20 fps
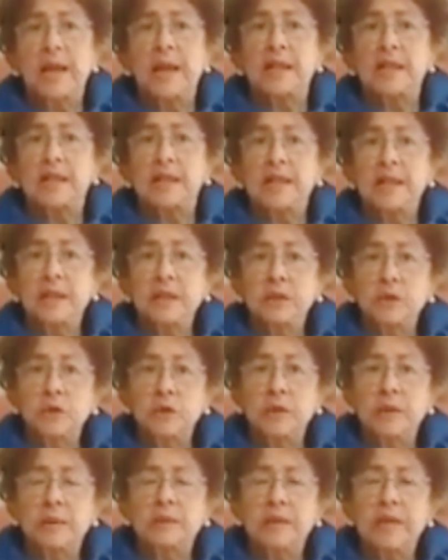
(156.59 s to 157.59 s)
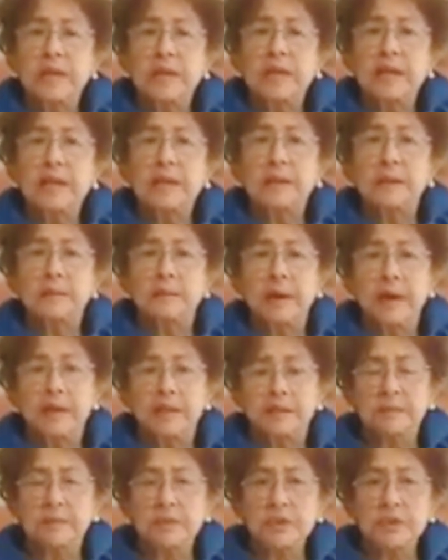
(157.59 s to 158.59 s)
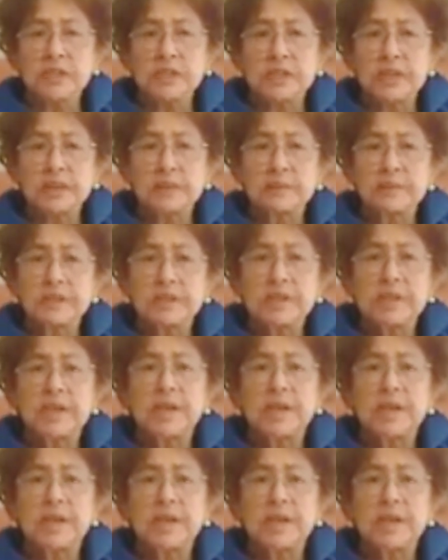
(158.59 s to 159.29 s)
the Hindu women by the Muslims,